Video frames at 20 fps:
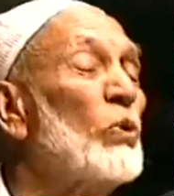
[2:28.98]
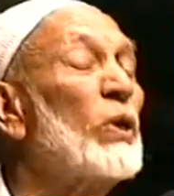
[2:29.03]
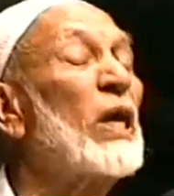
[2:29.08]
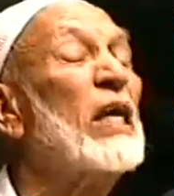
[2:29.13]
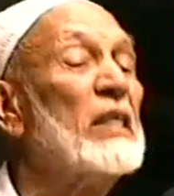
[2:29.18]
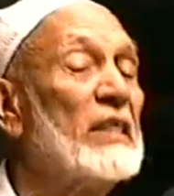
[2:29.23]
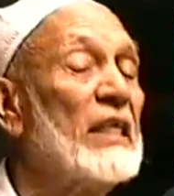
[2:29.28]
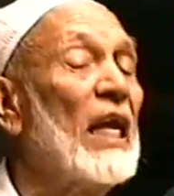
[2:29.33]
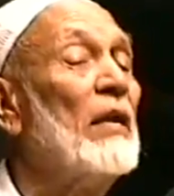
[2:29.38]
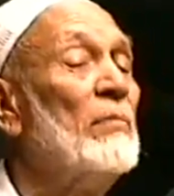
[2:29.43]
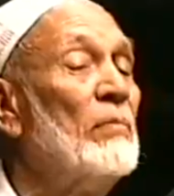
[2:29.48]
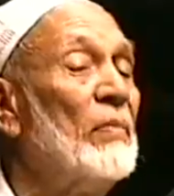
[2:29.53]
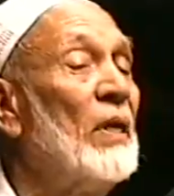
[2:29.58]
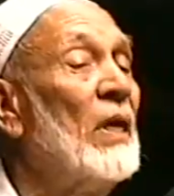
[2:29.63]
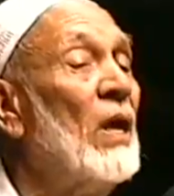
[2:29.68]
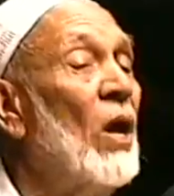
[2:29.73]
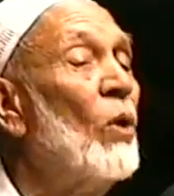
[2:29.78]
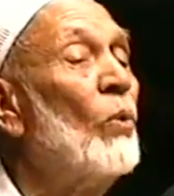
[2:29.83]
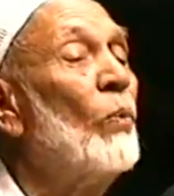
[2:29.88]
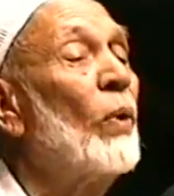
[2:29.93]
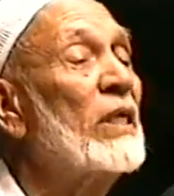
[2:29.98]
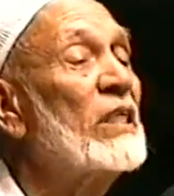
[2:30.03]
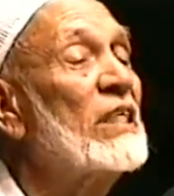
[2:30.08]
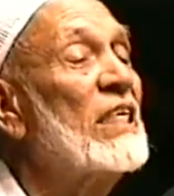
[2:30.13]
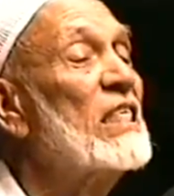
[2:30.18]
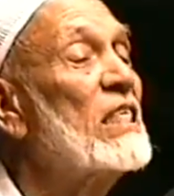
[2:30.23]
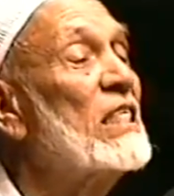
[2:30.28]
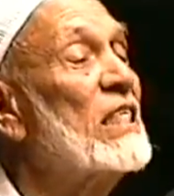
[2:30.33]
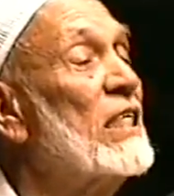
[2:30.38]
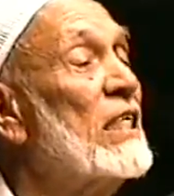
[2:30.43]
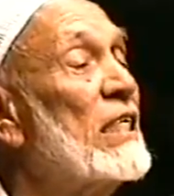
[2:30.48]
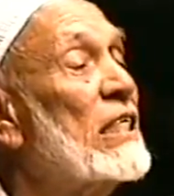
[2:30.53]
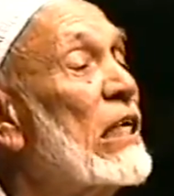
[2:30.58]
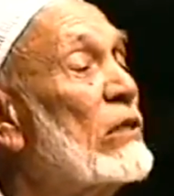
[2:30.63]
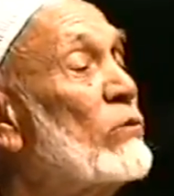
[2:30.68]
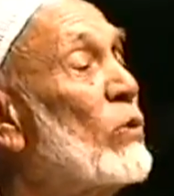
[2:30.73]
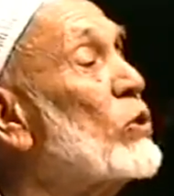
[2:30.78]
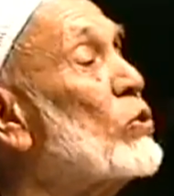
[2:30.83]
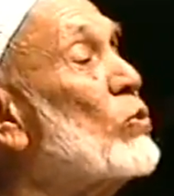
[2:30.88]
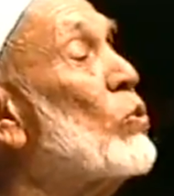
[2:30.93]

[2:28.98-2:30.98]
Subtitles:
who can tell me what this Jesus was